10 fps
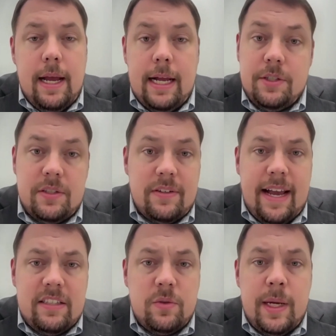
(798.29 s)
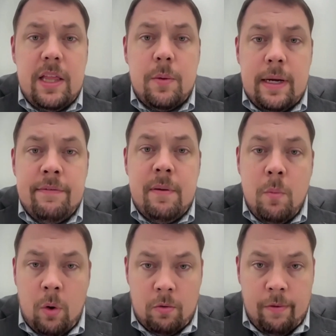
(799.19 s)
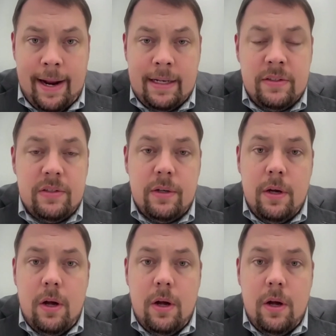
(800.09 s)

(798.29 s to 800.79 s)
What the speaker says: And just last week, there were even more raids